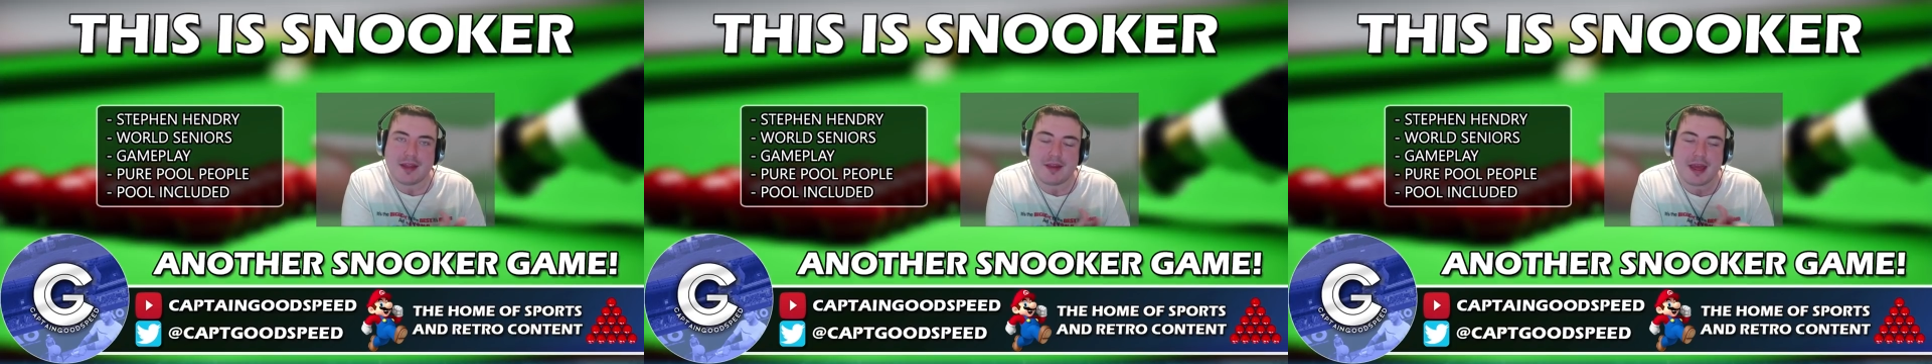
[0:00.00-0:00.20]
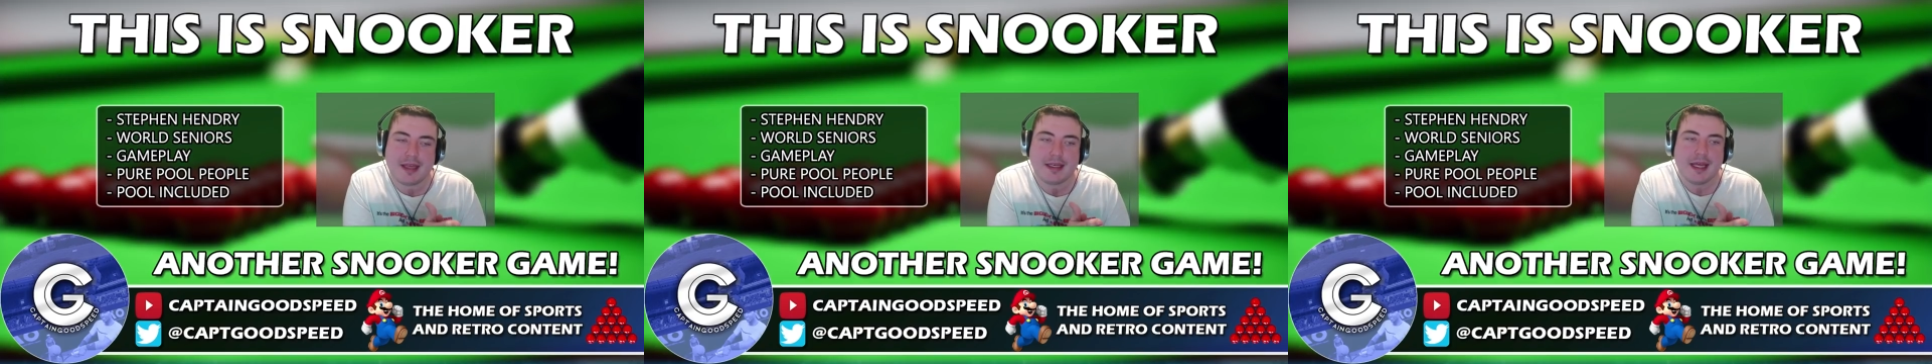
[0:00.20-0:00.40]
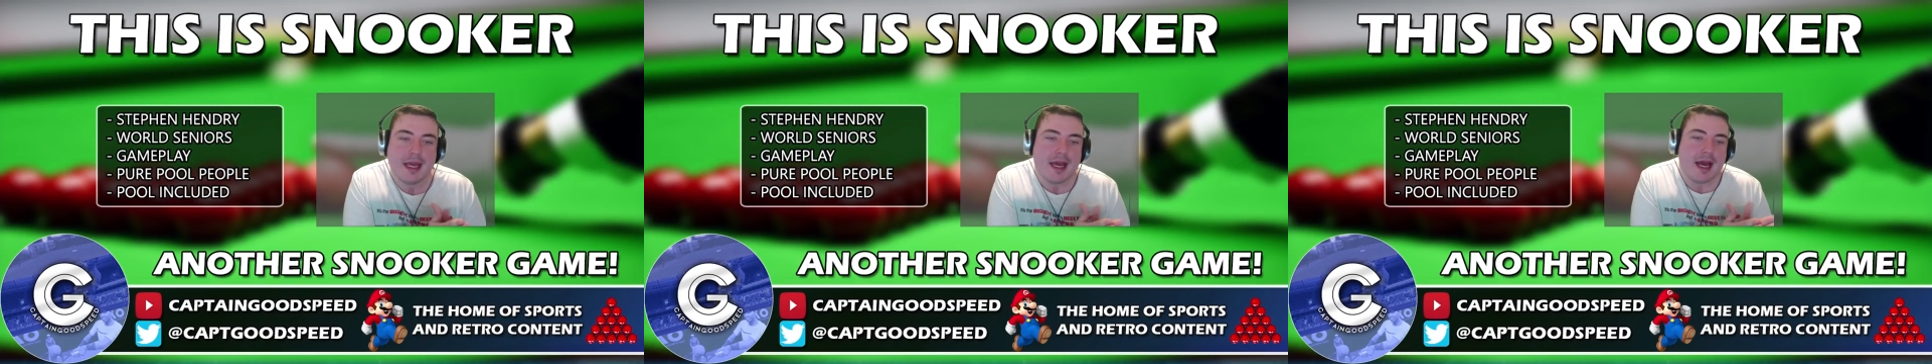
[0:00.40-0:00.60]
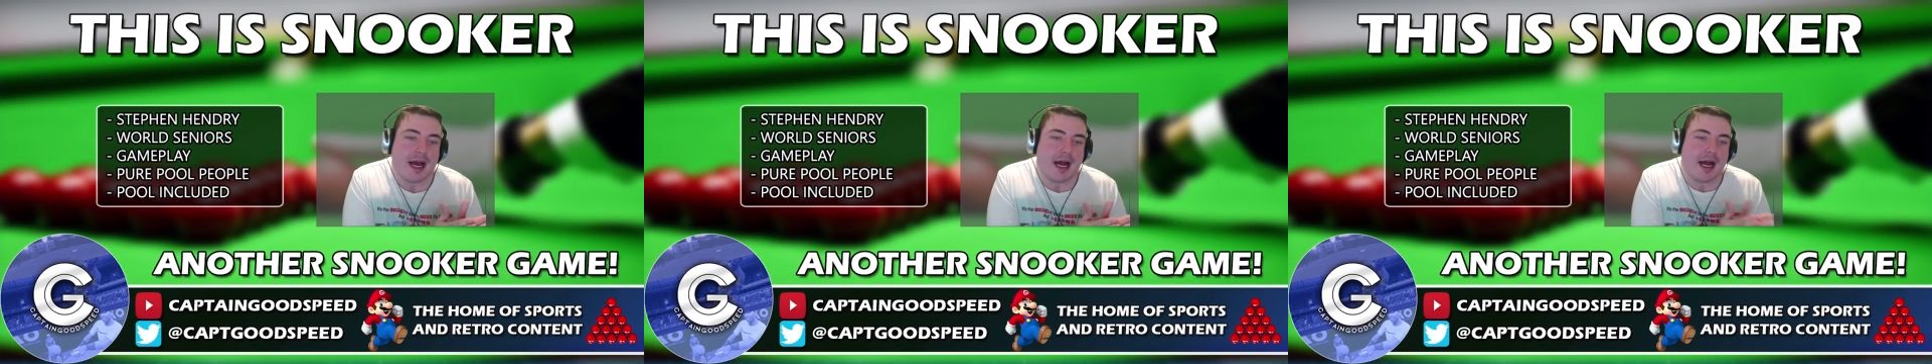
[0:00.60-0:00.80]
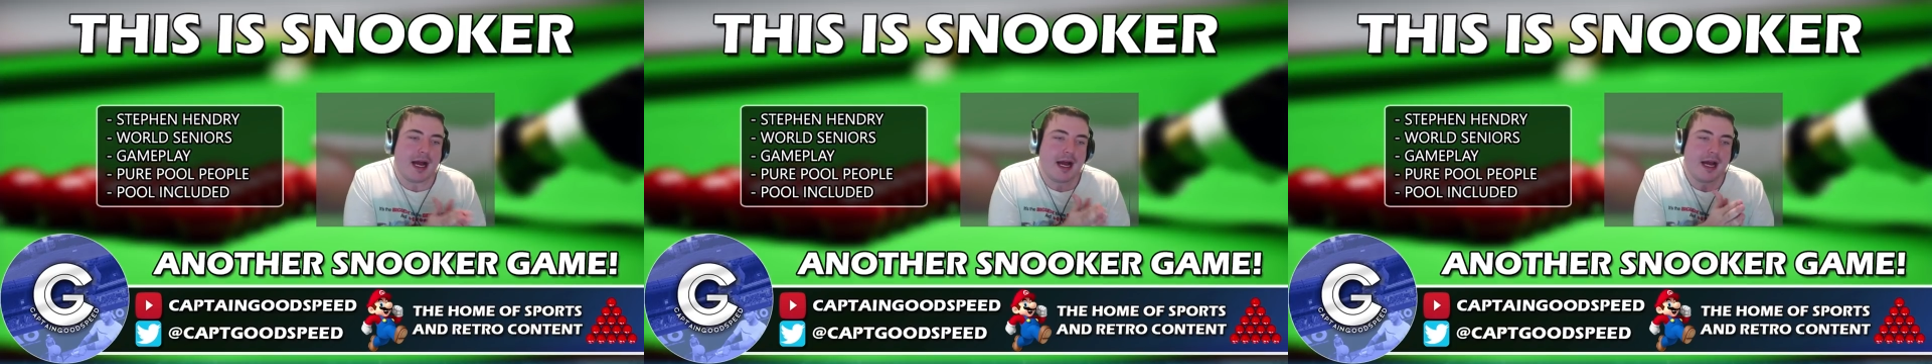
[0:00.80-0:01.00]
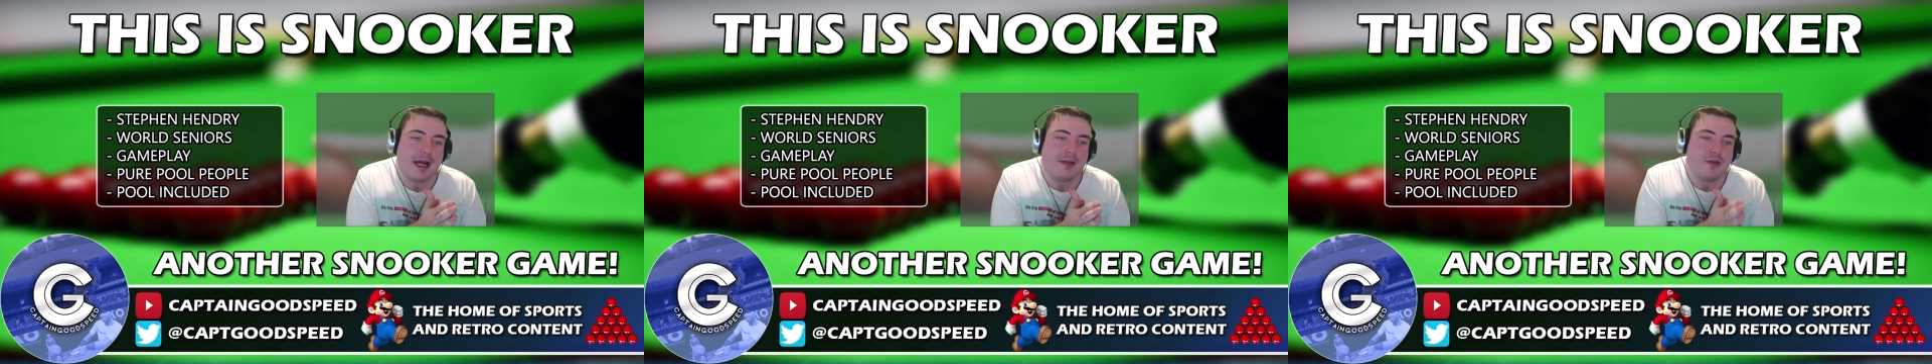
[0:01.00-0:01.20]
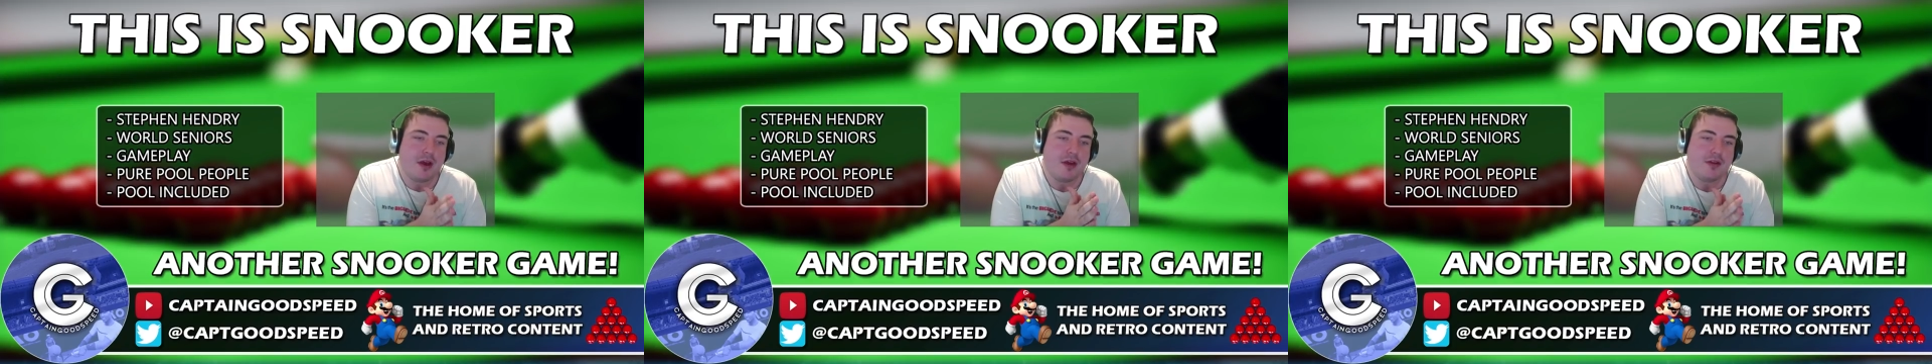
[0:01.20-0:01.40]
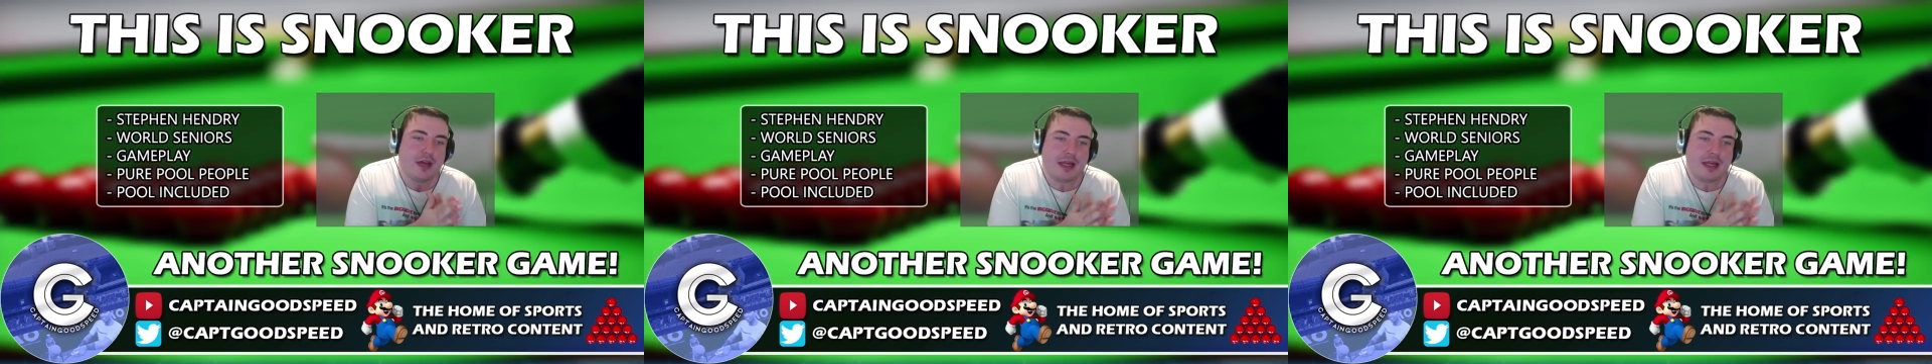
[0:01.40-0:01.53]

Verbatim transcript: Then uh, the,